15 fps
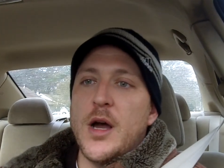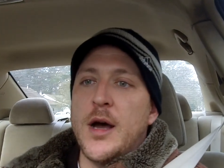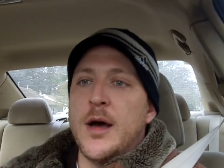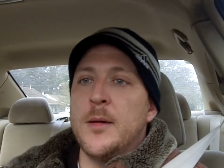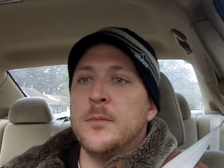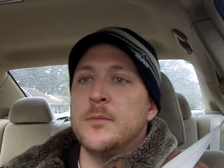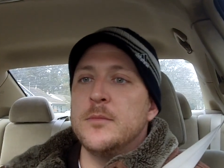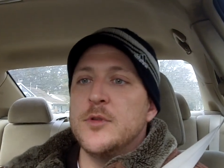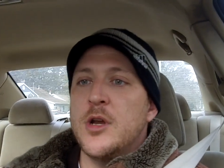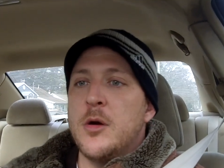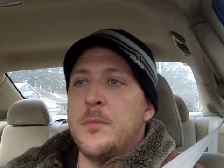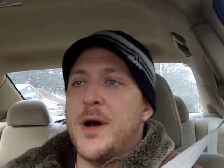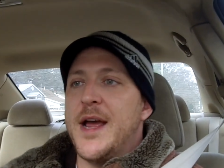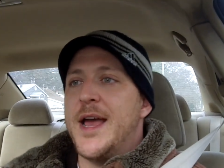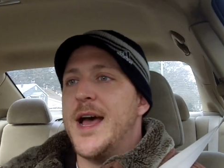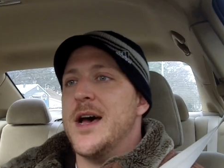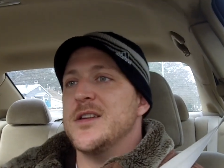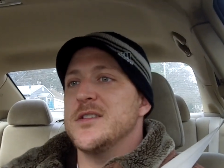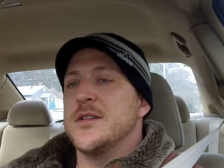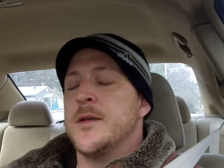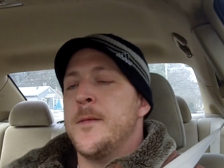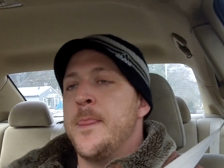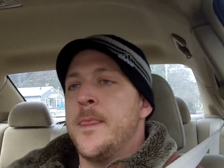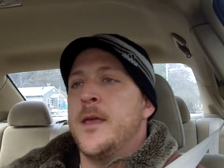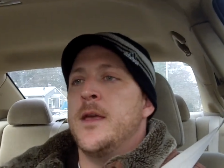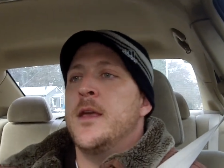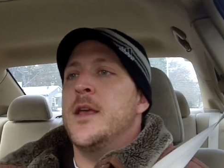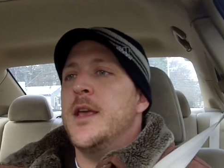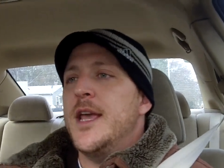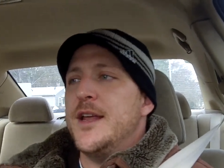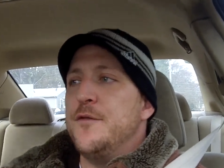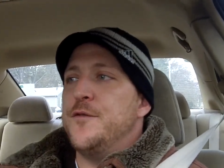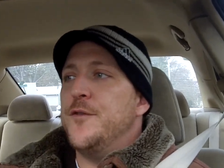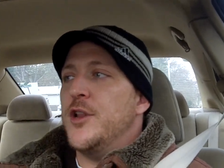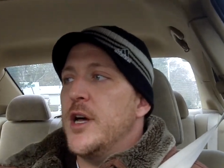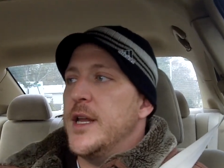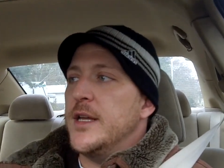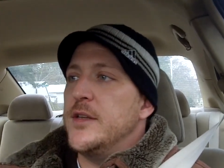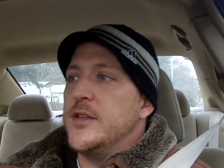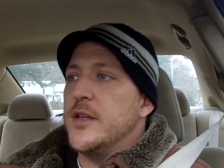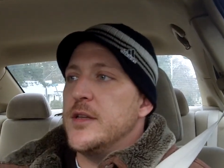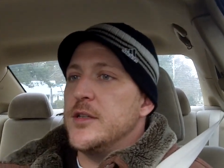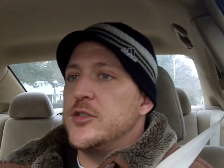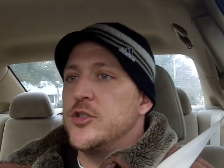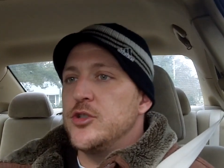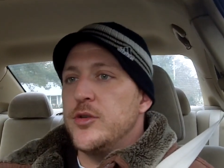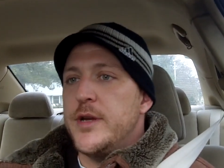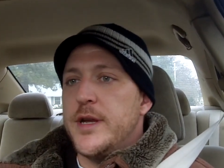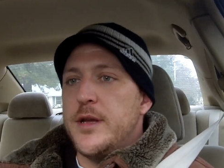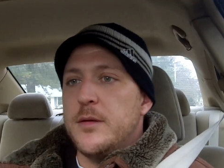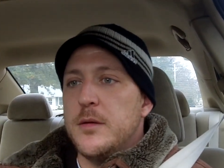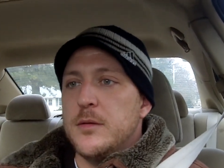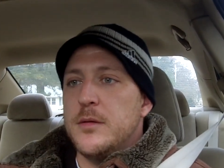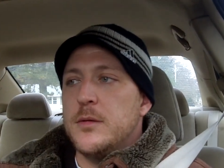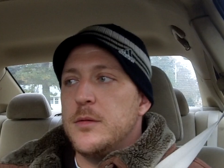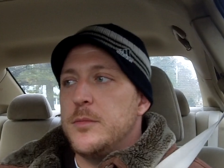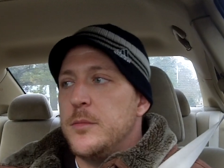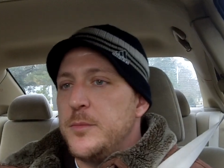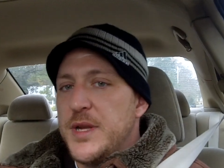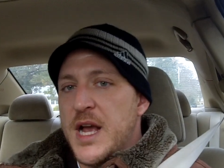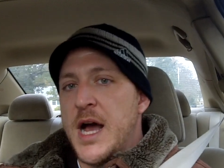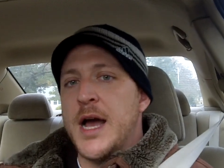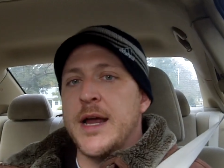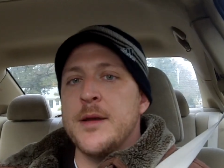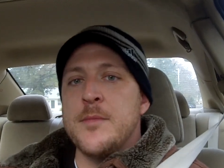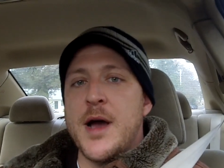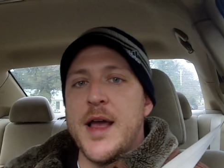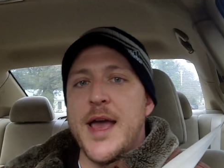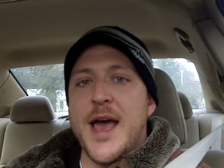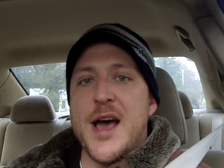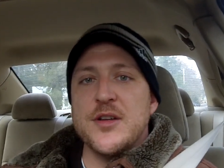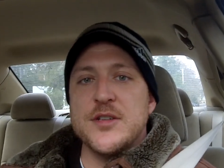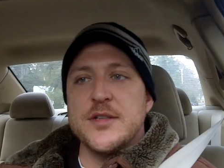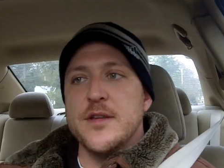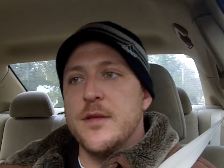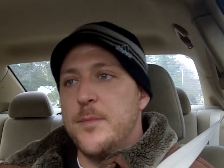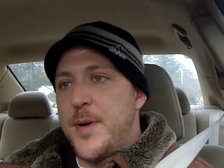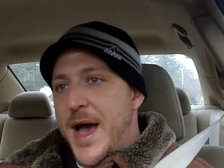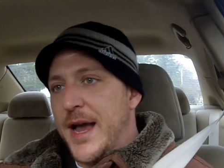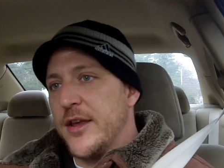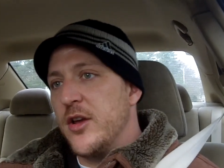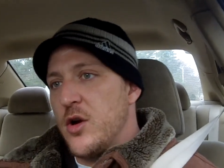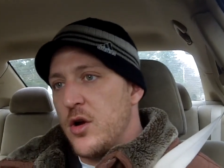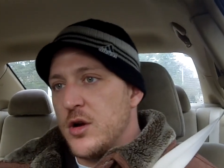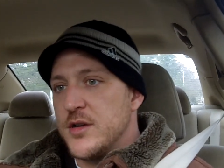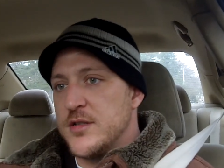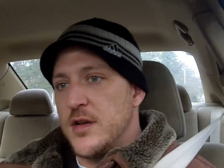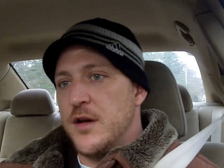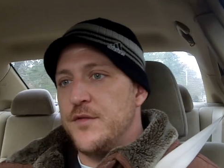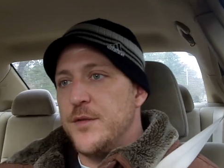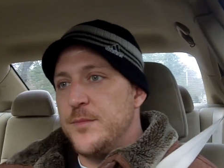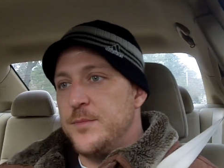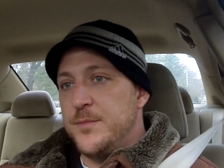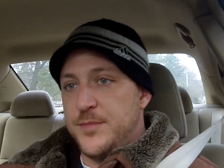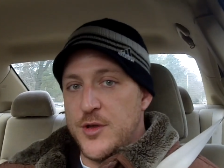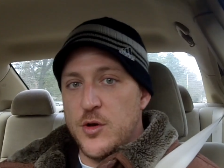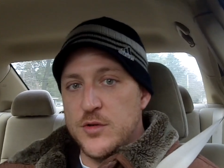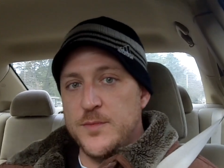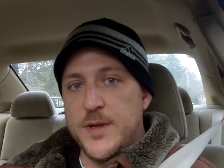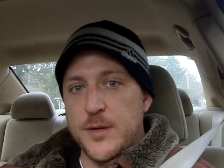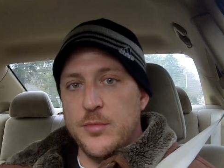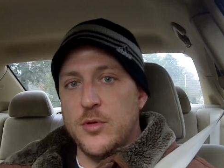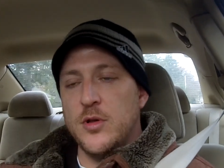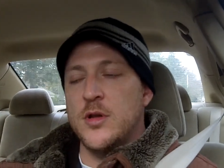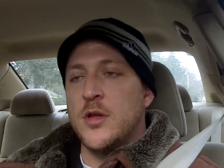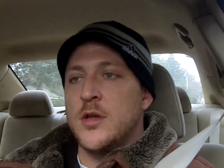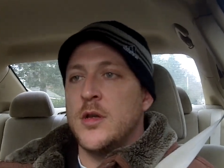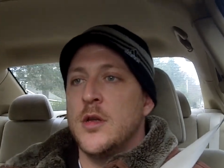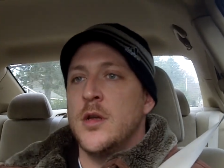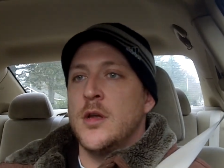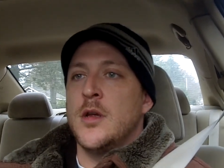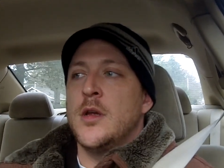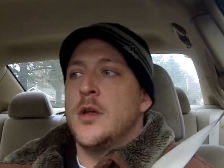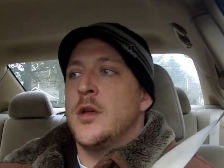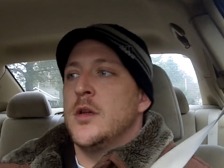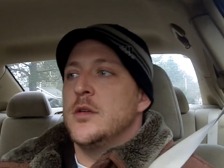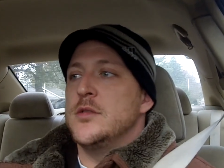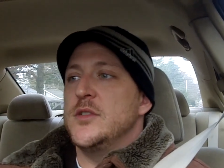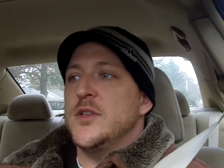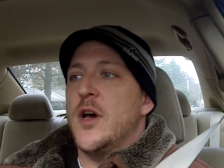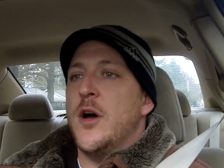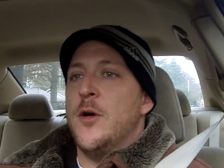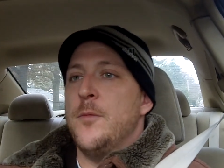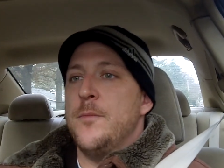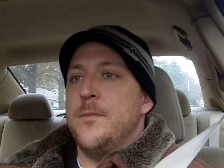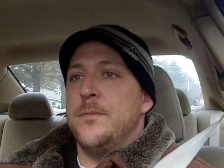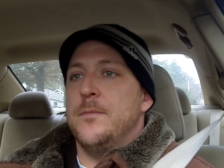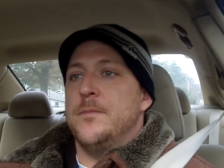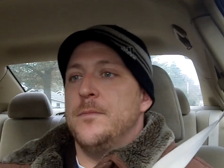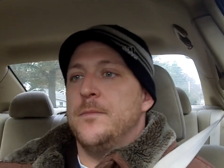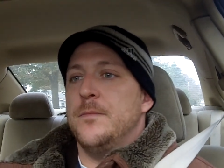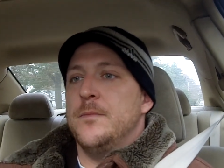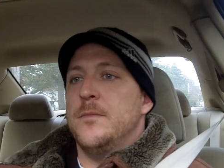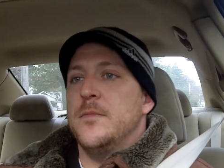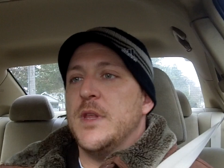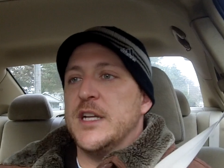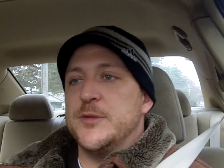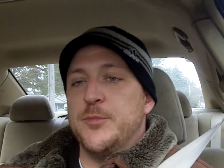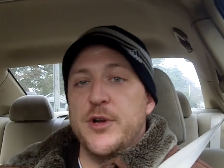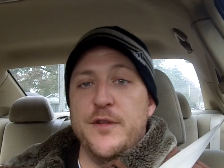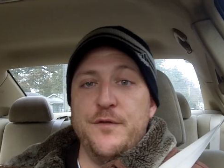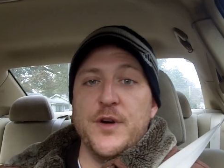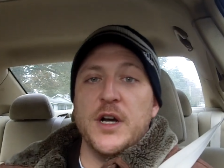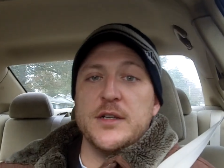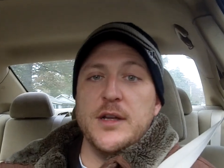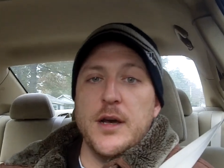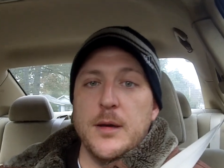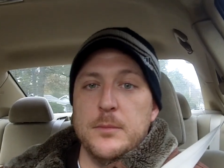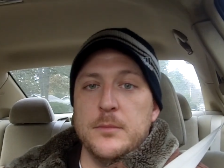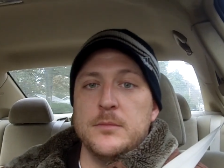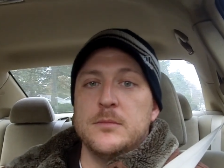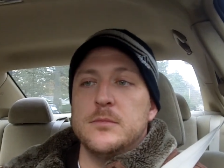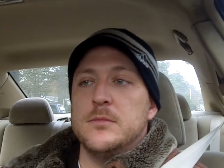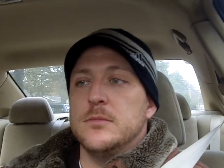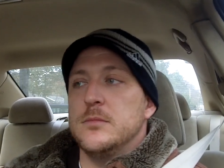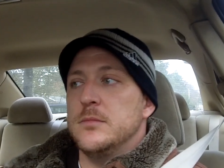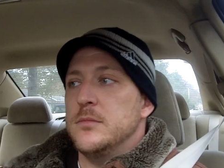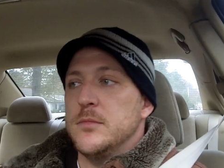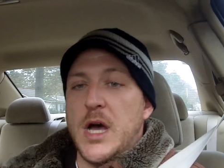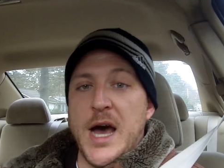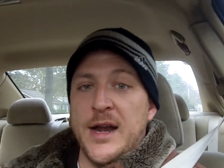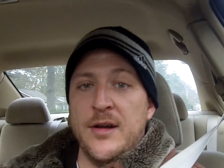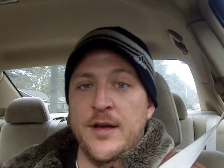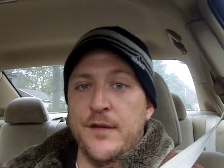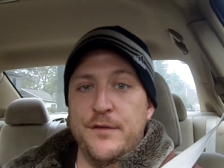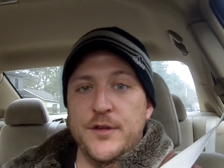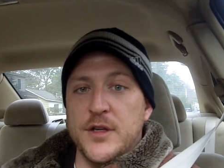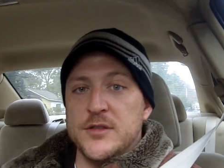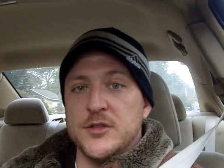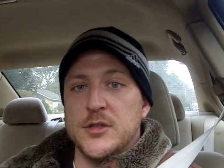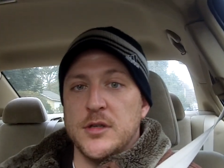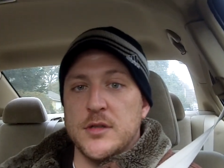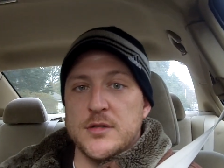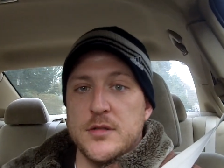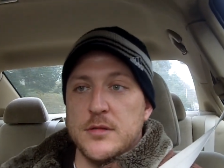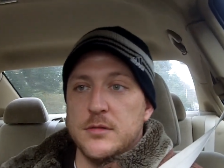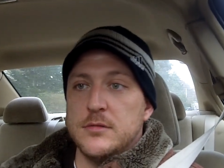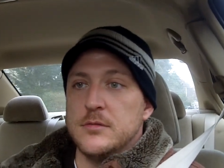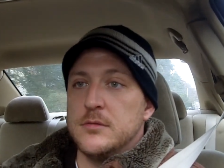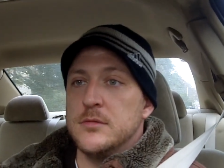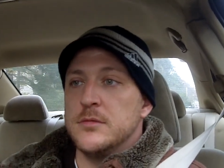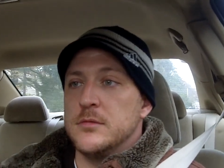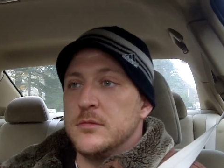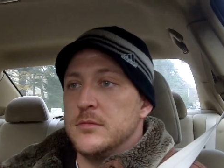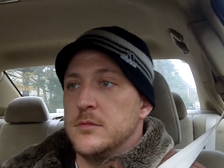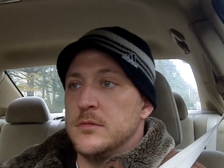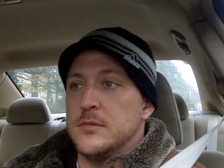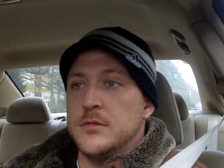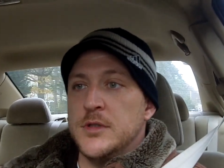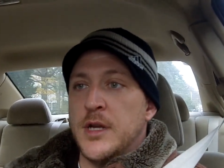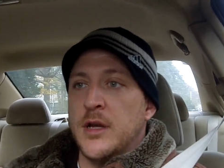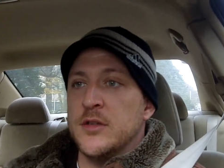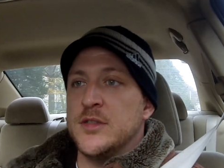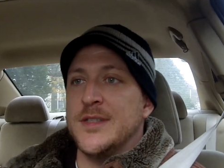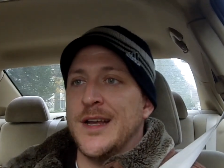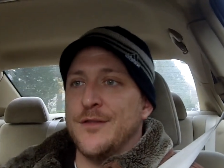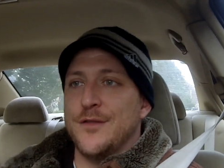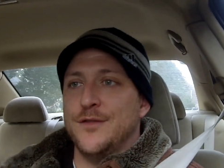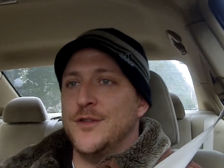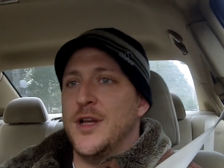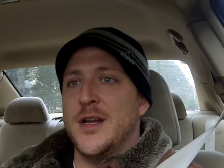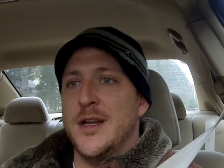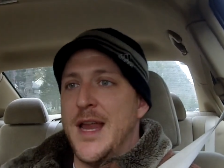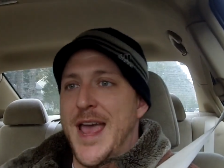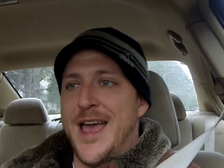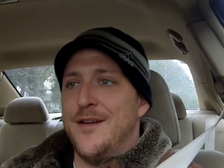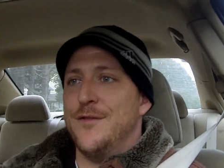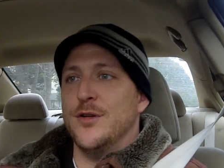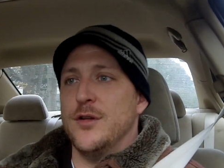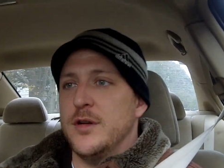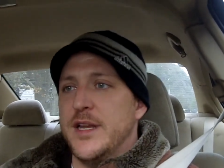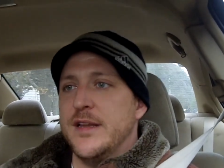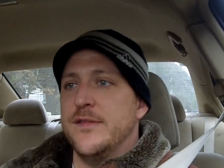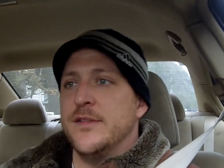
Um, you know, my house, it flooded to the street behind my house, to the backyards of the, those people. So that's pretty fucked up. I don't have flood insurance. You know, it's never flooded ever,